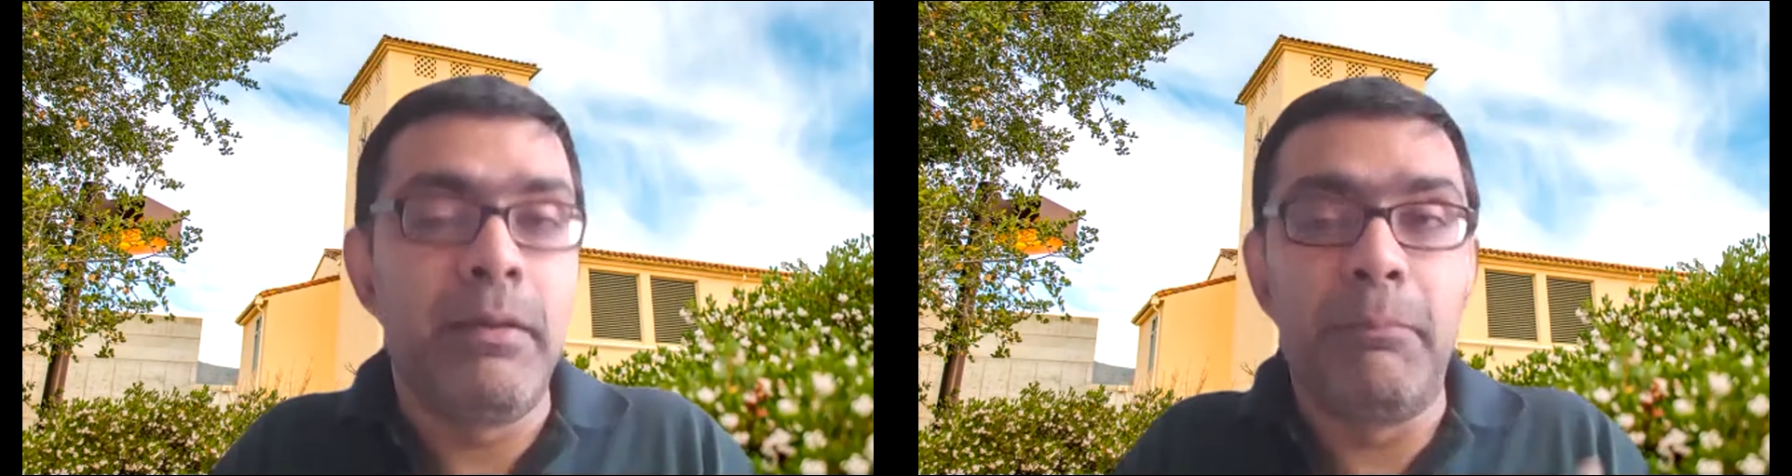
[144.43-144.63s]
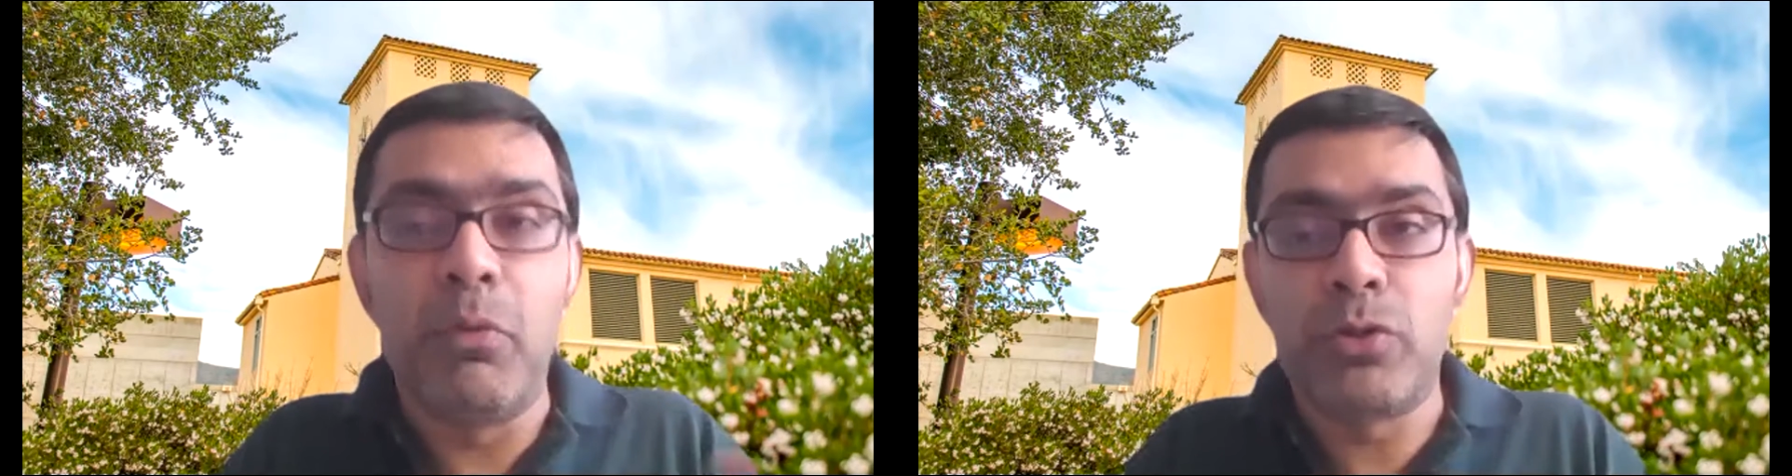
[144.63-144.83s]

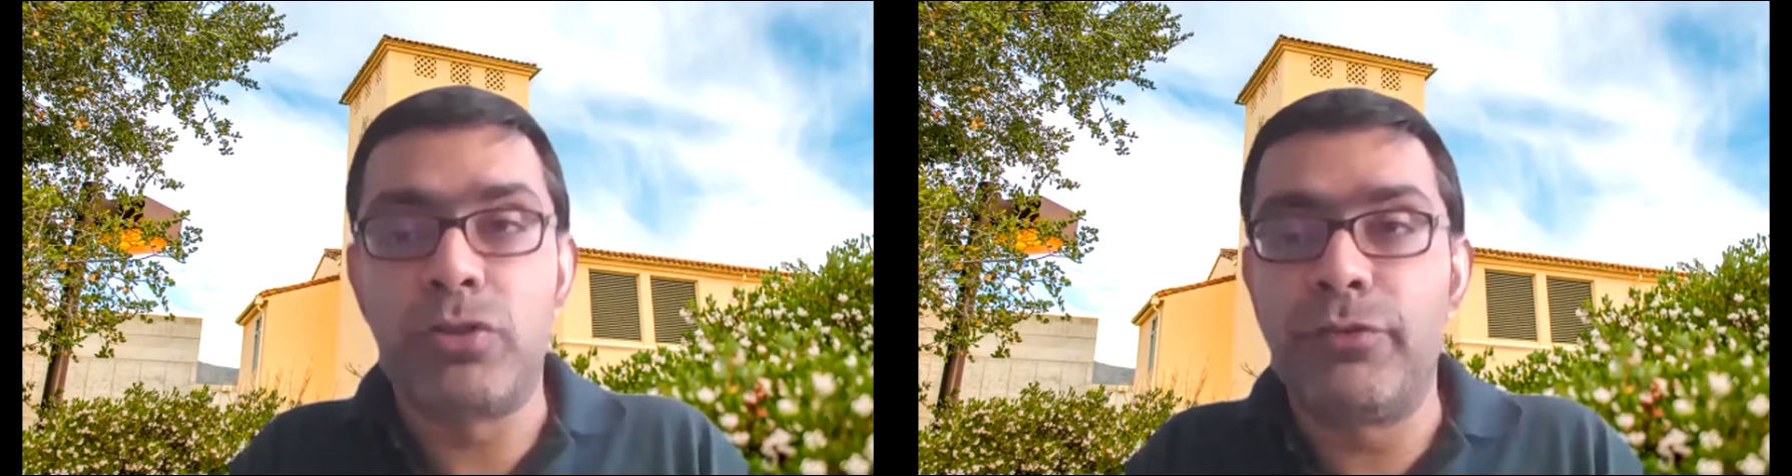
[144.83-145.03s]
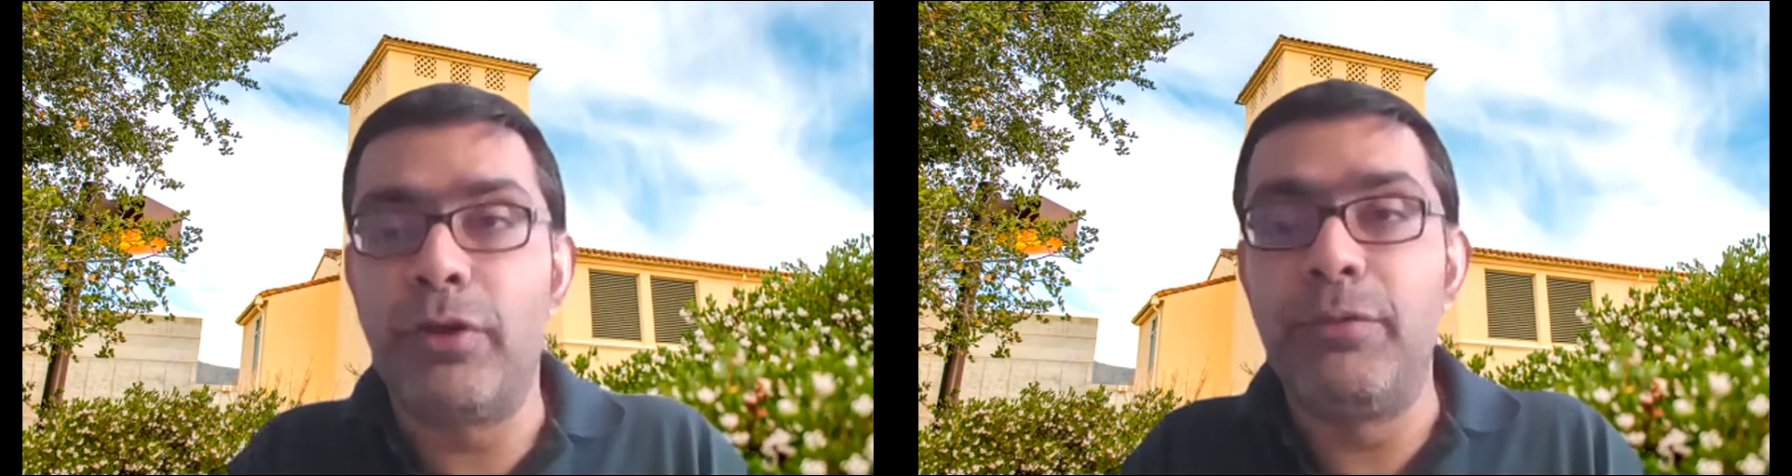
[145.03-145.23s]

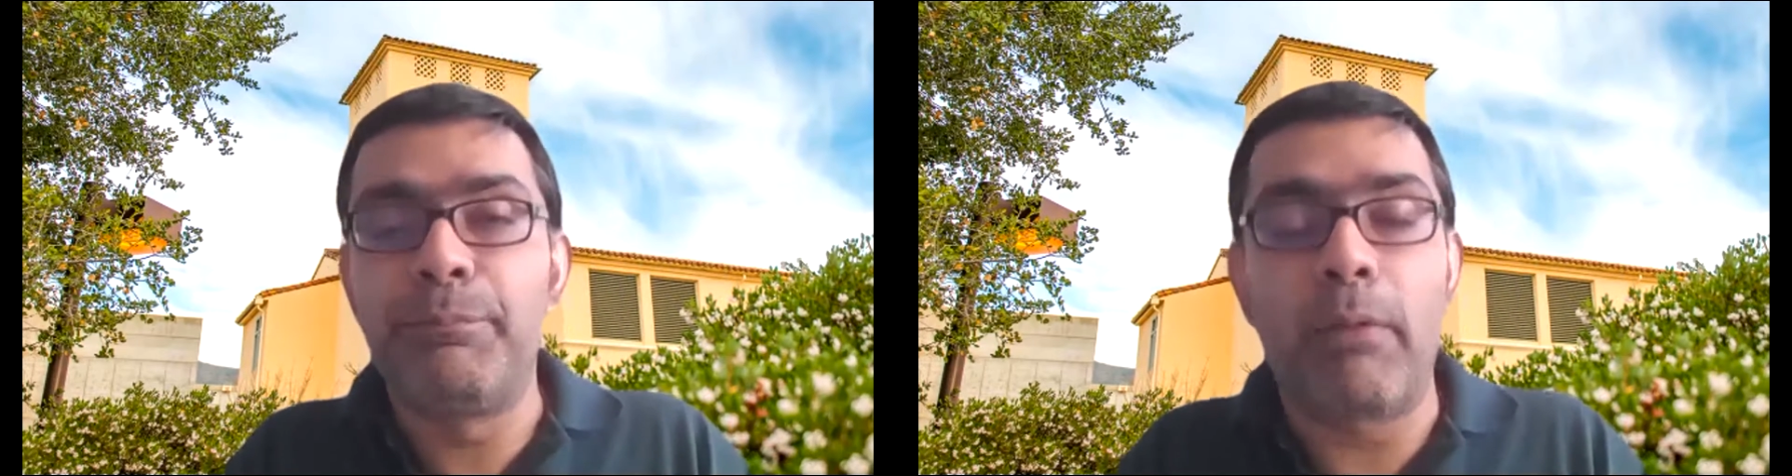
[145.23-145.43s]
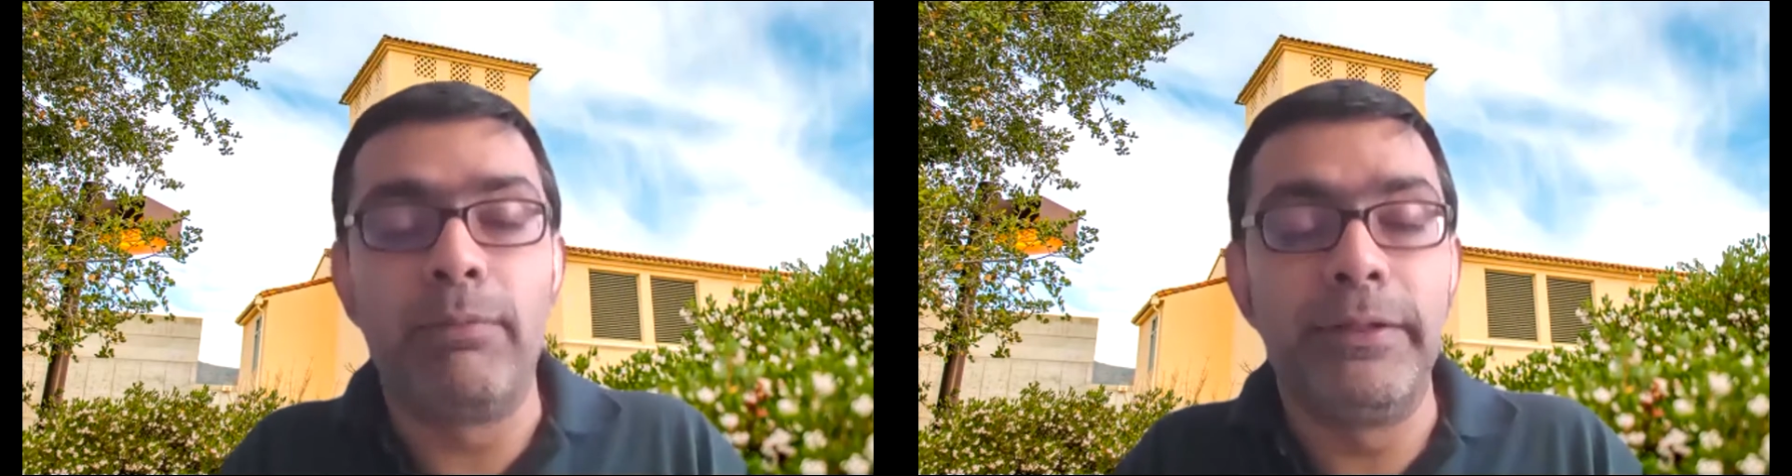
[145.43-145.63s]
most of
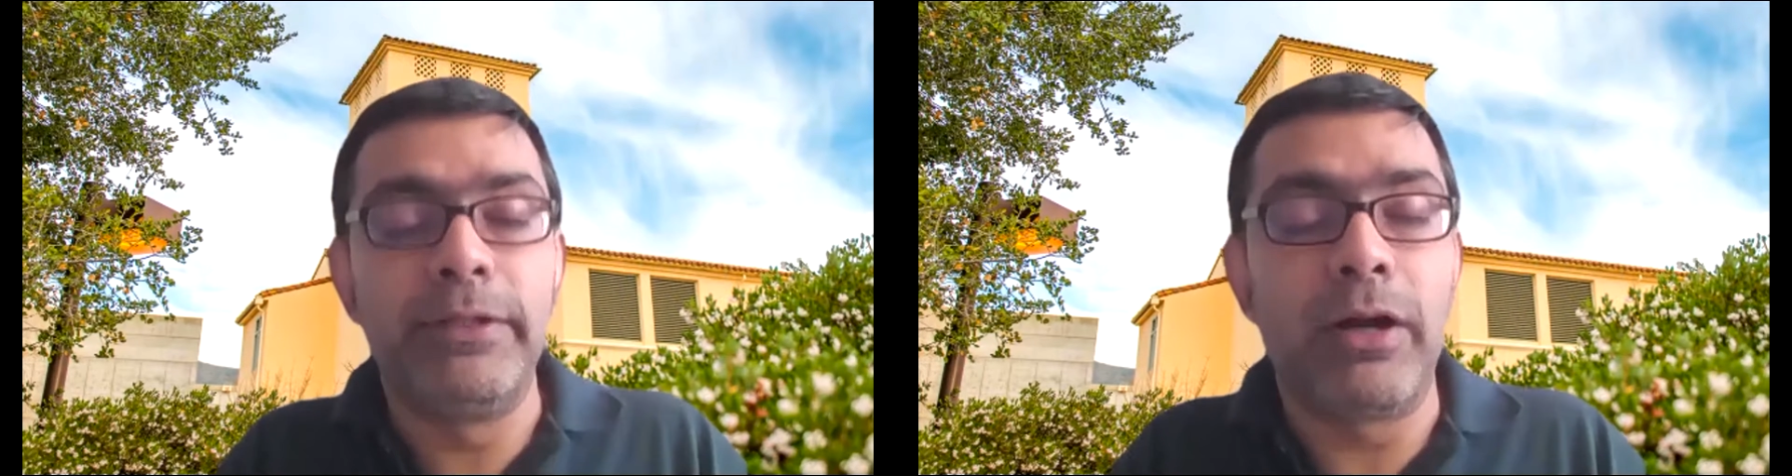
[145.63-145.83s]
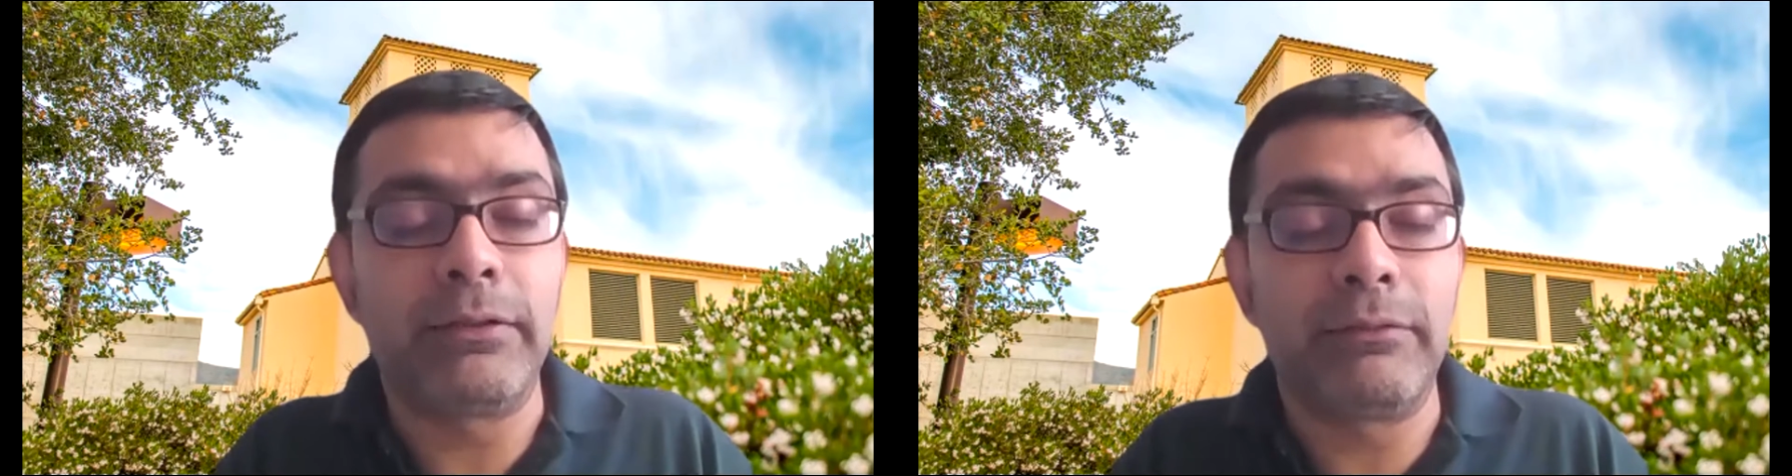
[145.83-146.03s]

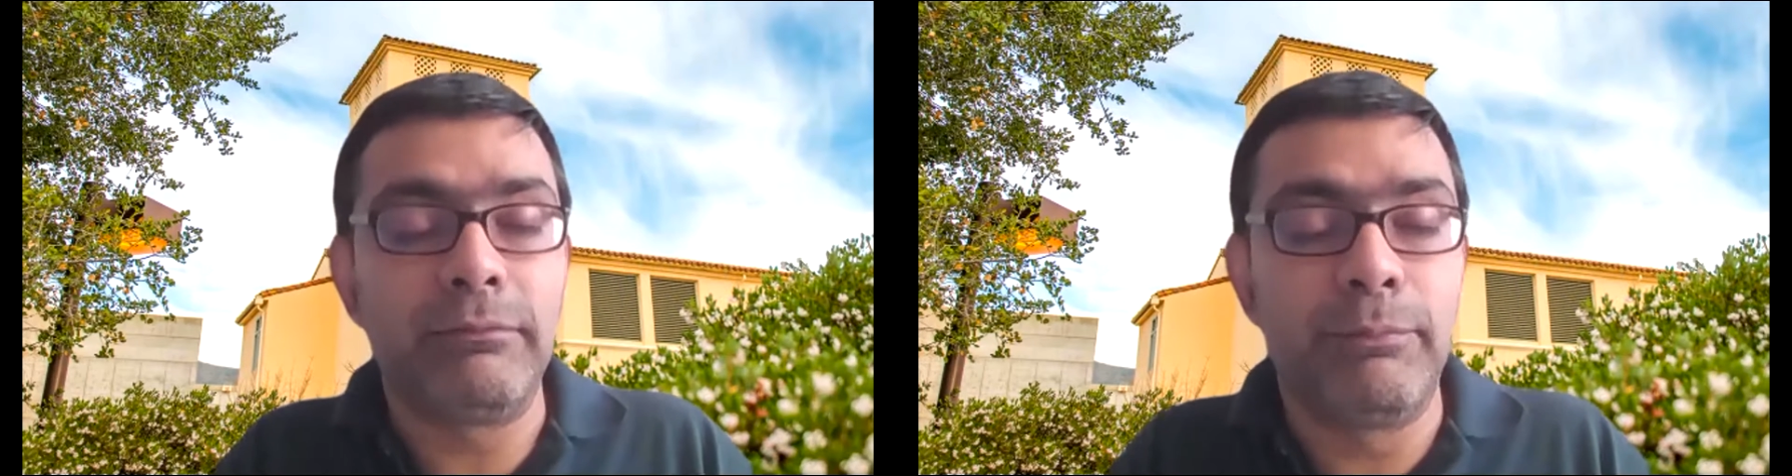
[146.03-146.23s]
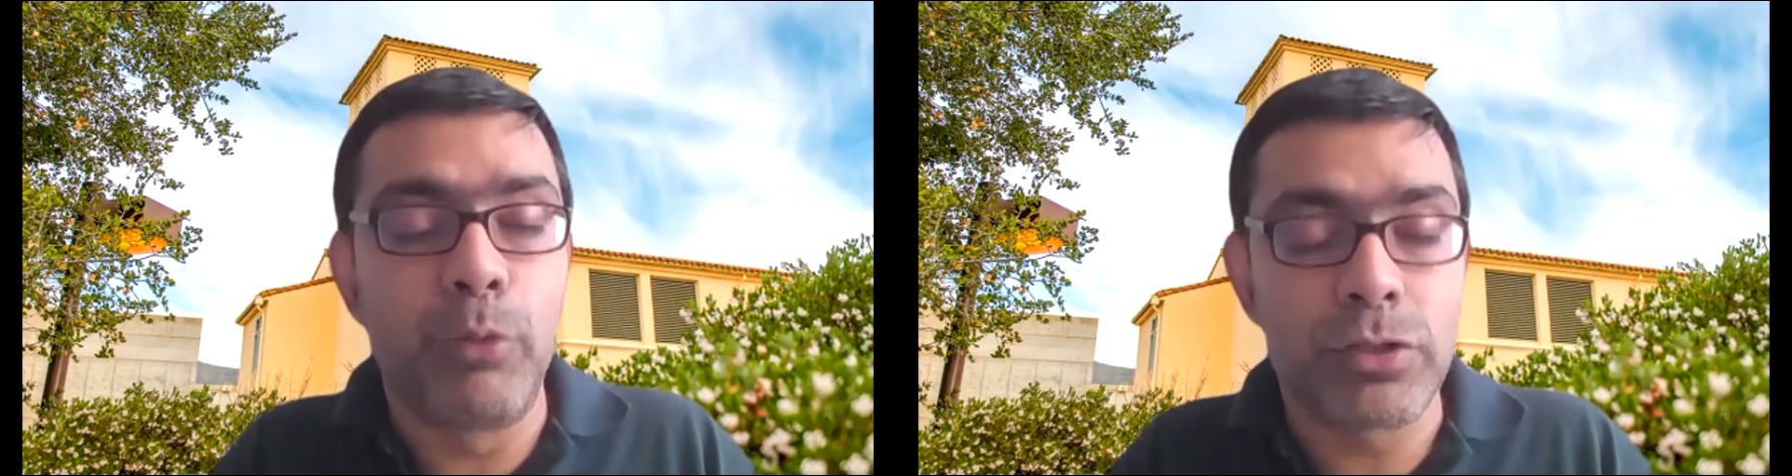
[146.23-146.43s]

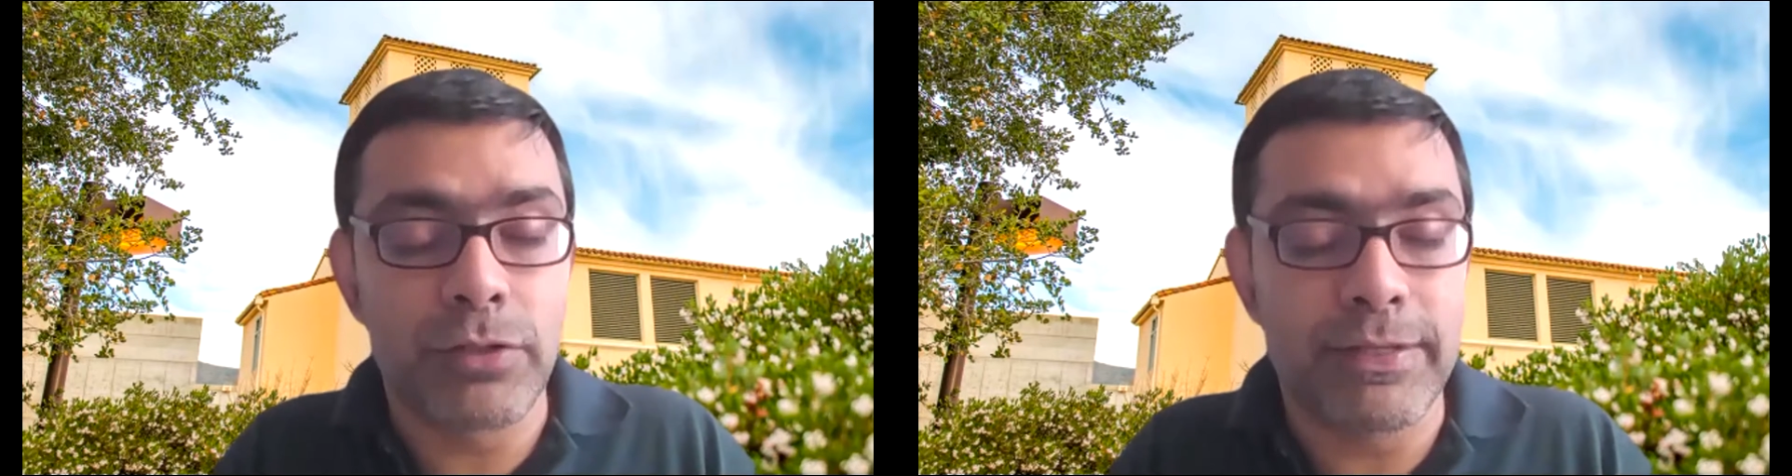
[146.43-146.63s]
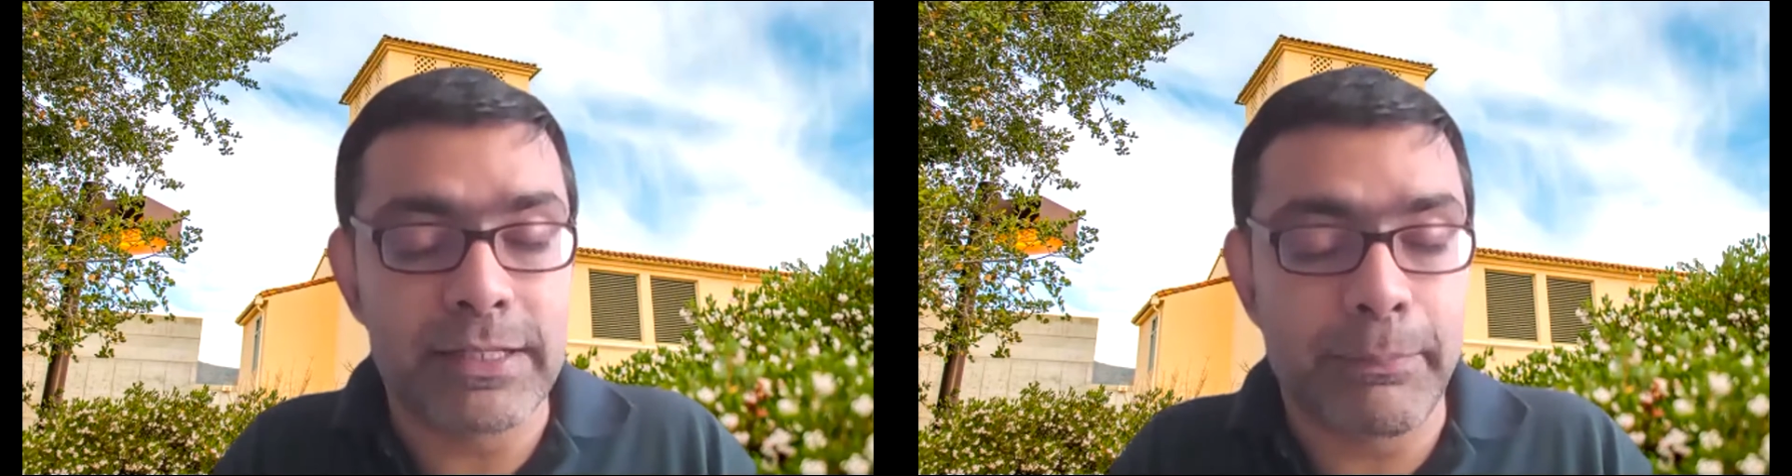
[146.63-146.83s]
us